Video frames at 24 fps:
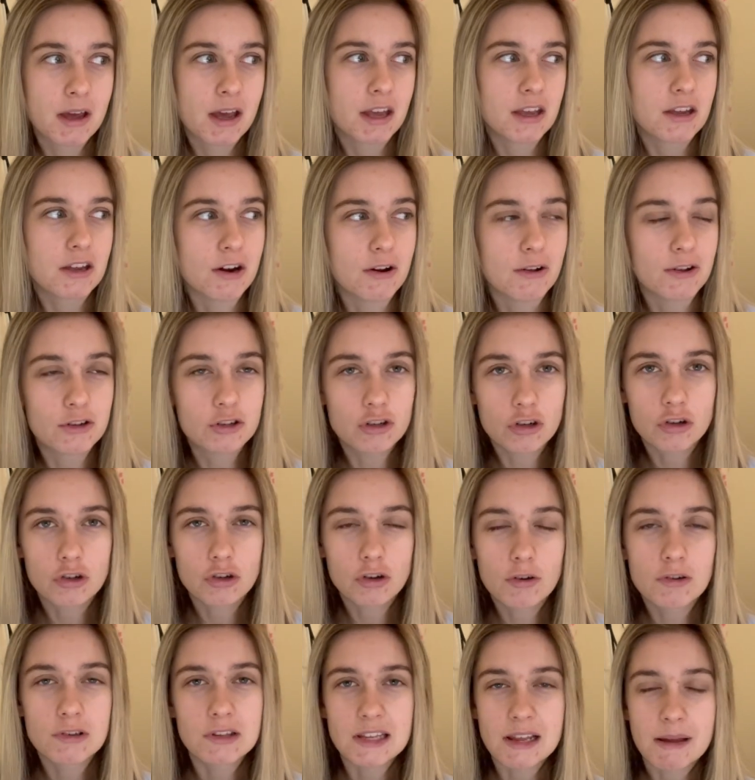You know, it just
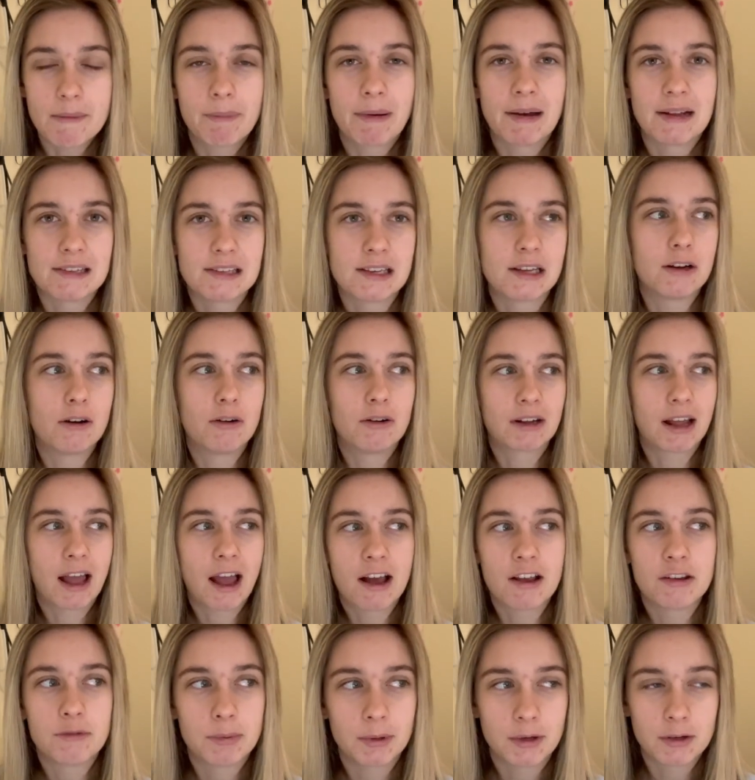shows the impact Ten Hag
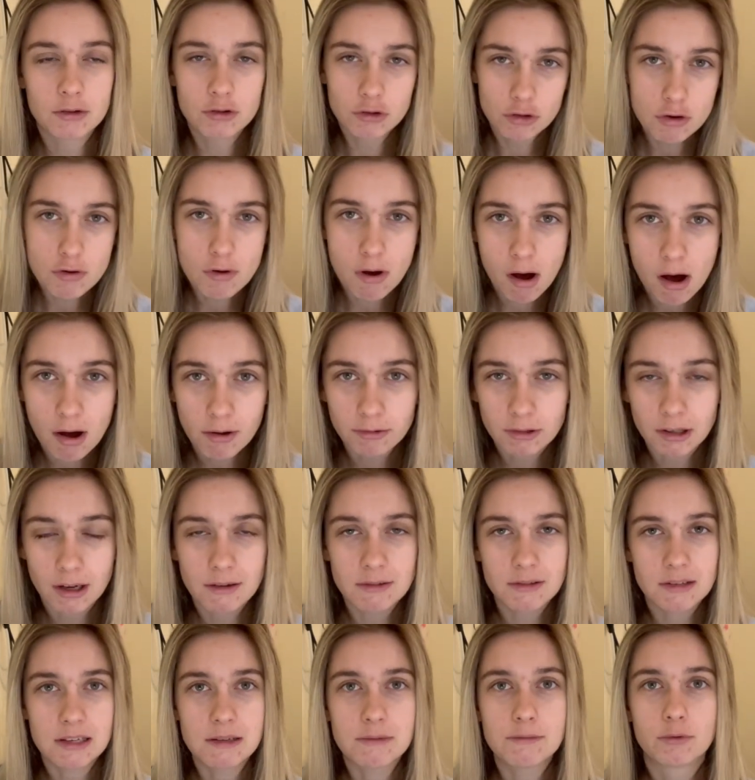has, because two half-time
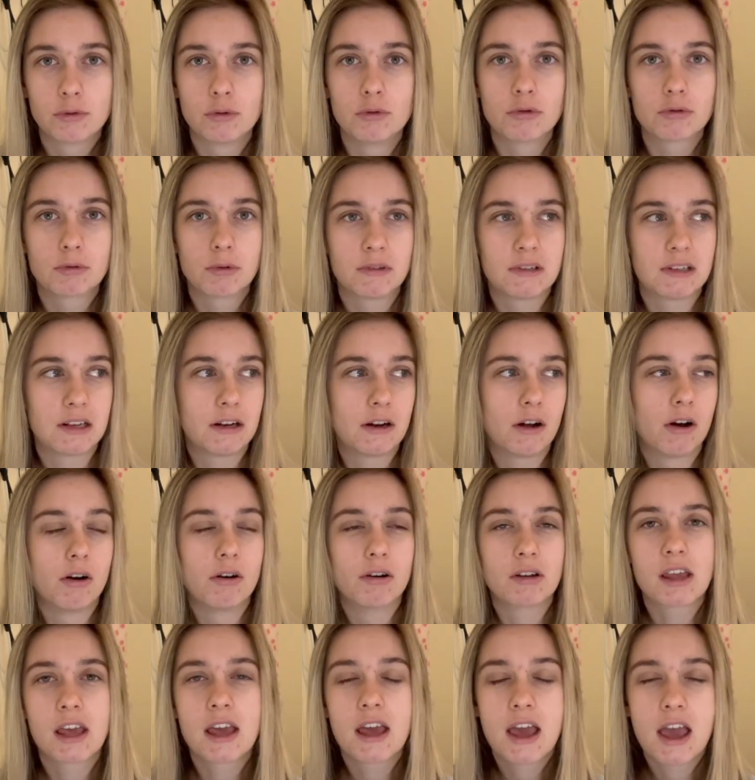team talks with Ten
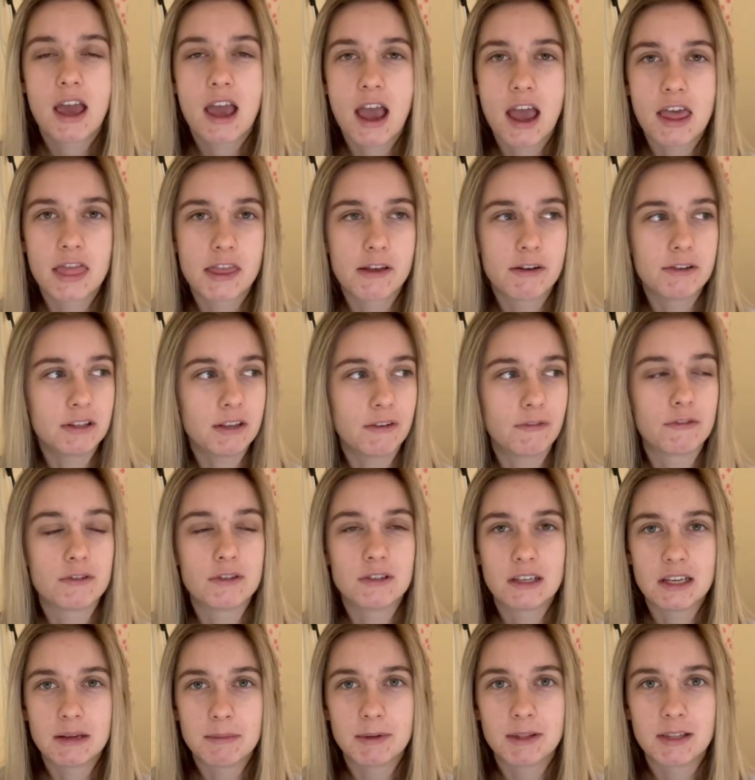Hag and they're a different
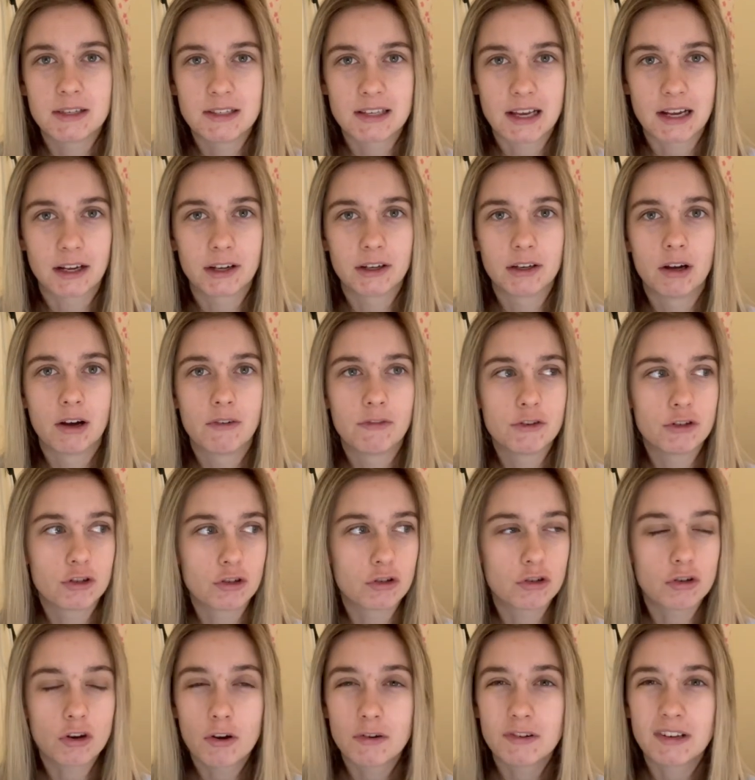team in the second half. It just
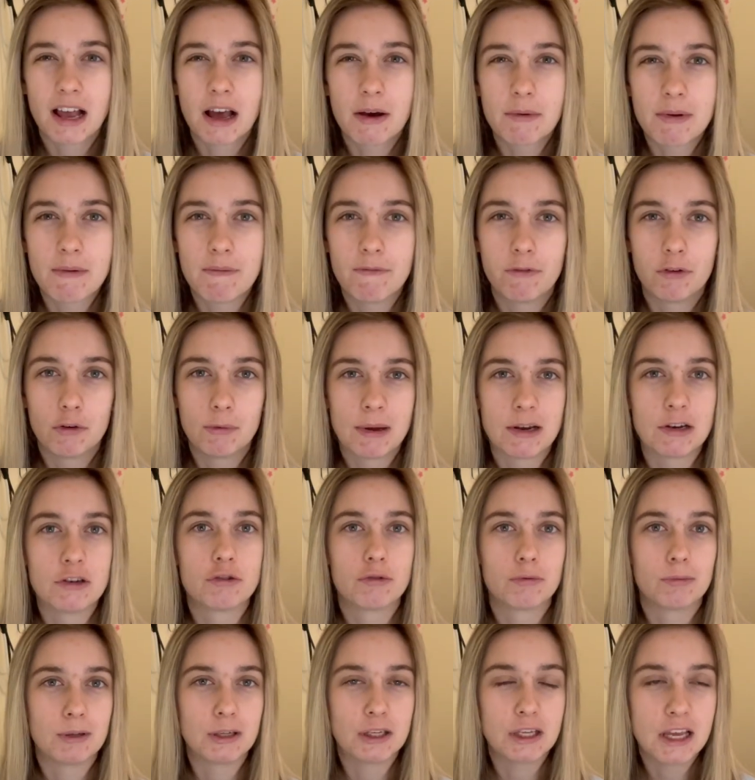shows how
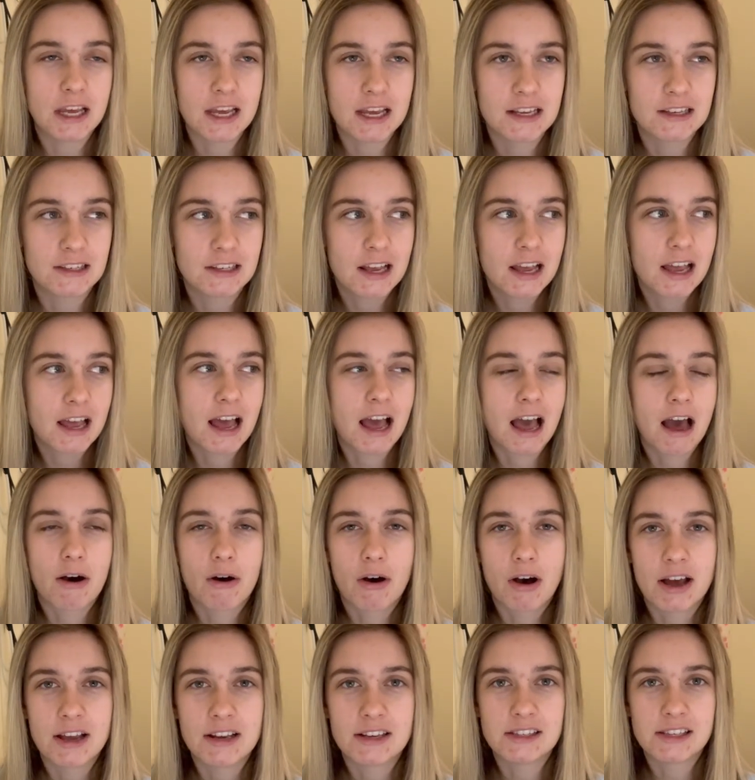influential he is, how
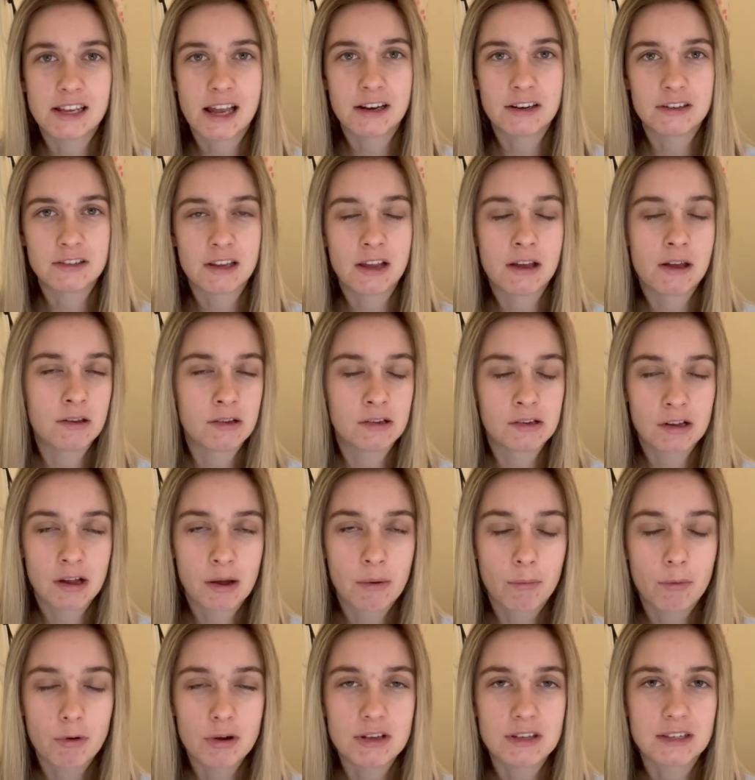high his standards are, and
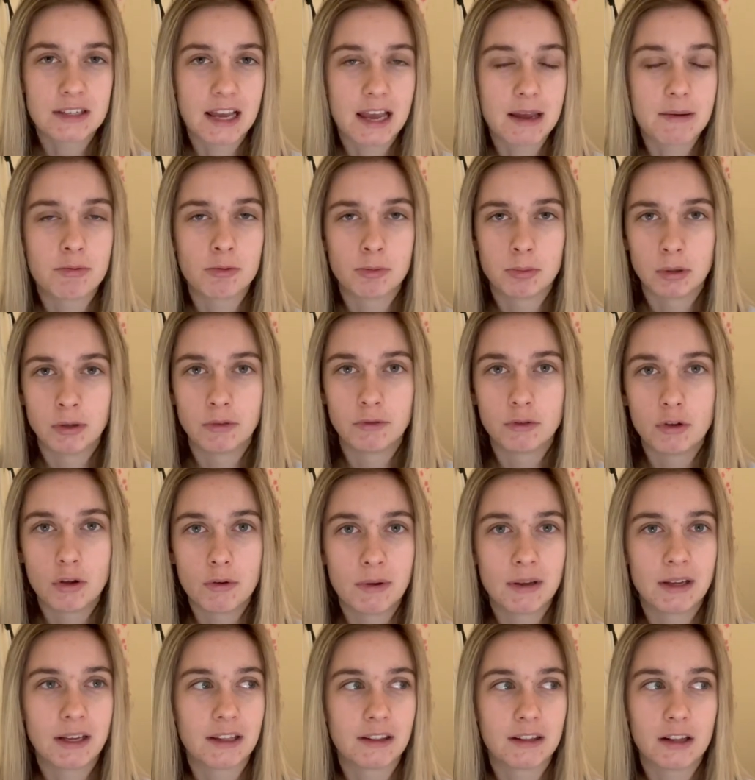what he's capable of
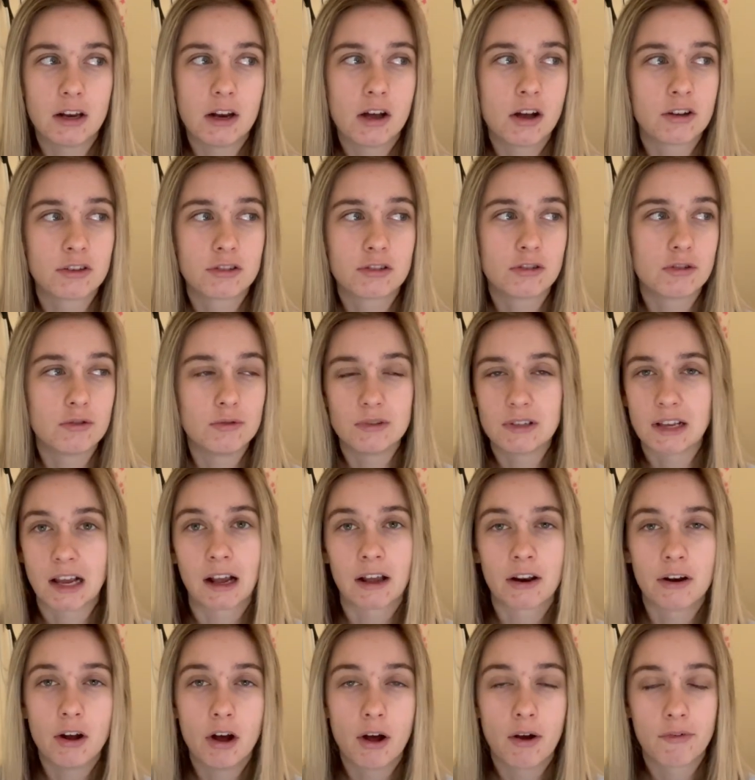doing. And the last two
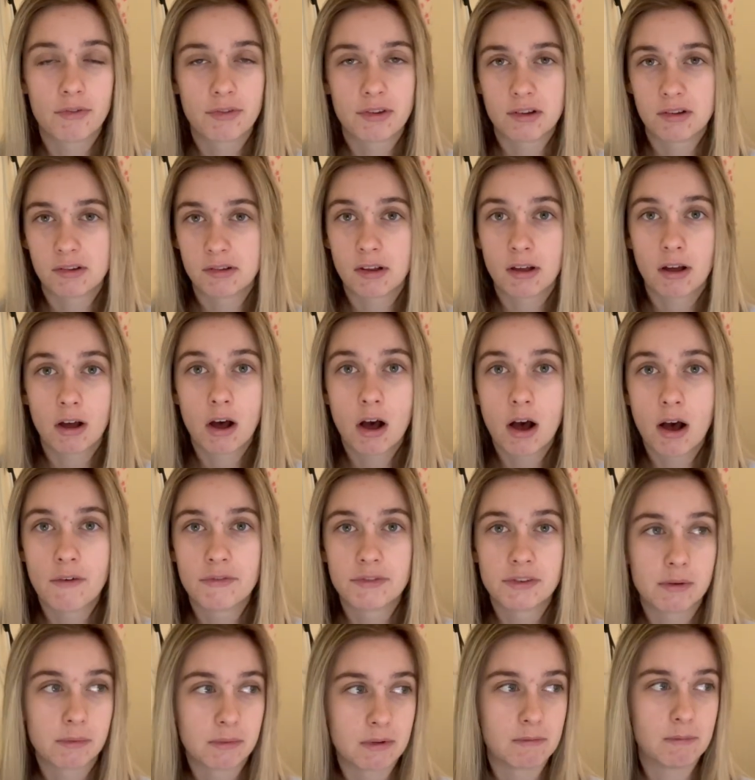second halves, halves
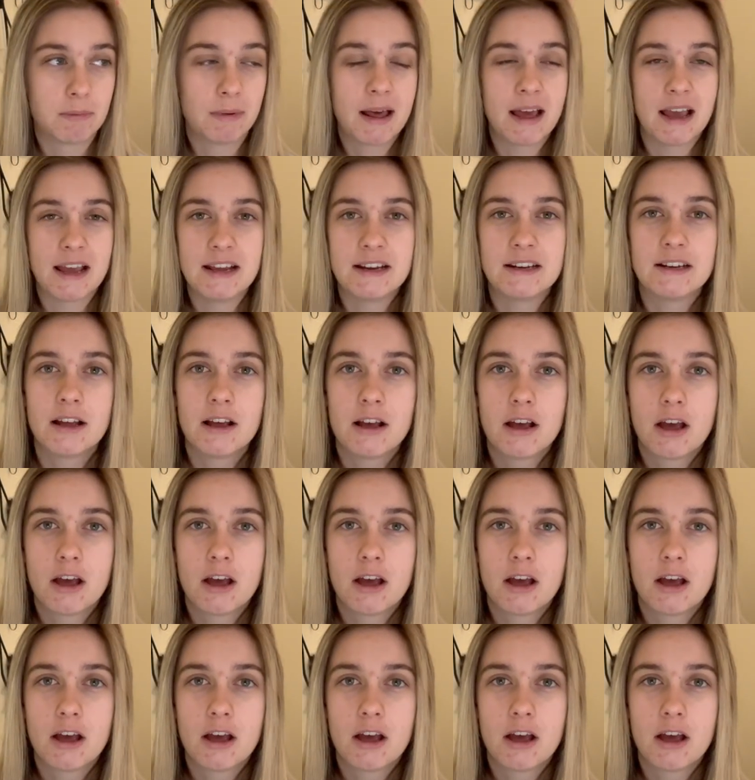that we've played,